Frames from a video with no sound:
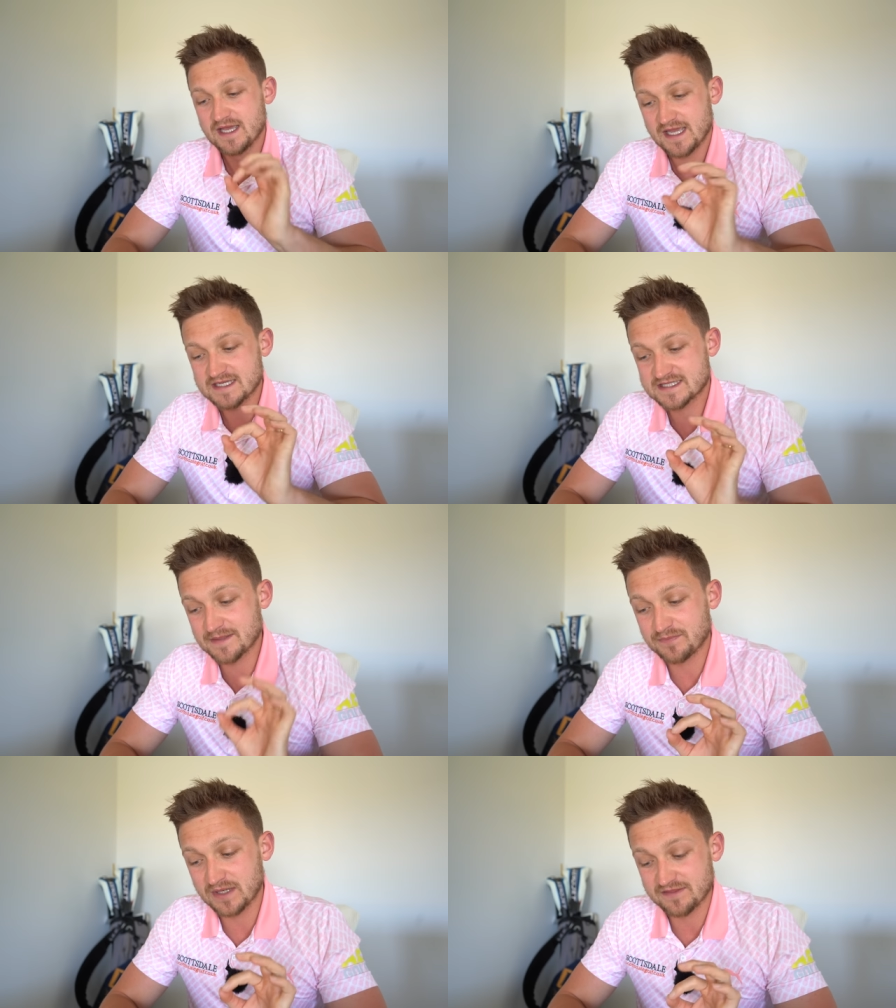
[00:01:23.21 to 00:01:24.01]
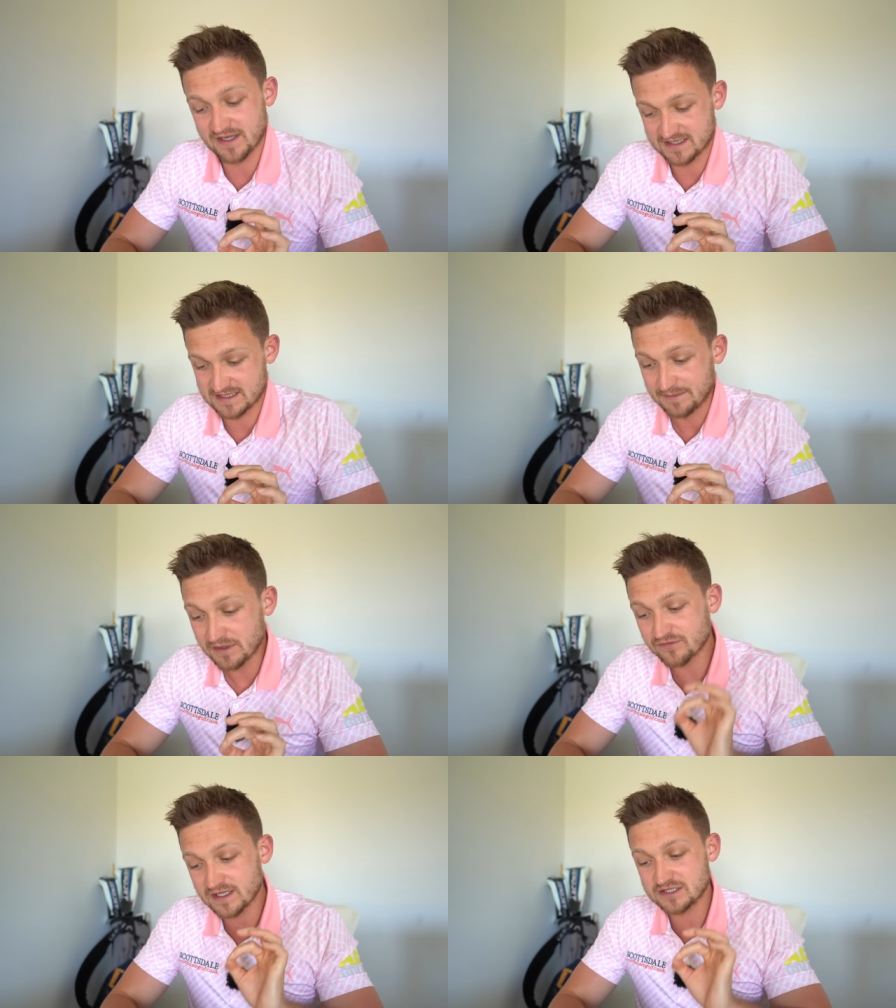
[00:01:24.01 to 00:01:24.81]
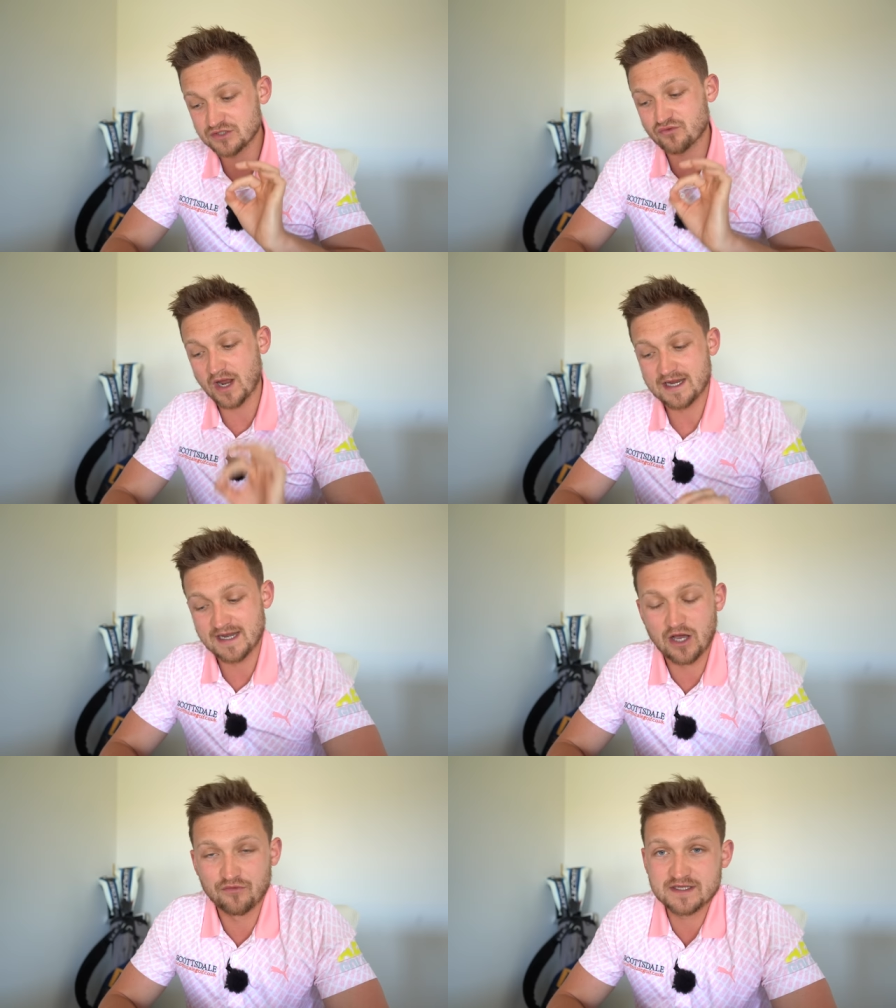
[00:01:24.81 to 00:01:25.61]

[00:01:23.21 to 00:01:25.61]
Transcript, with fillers: is simply this. Let me read you right now.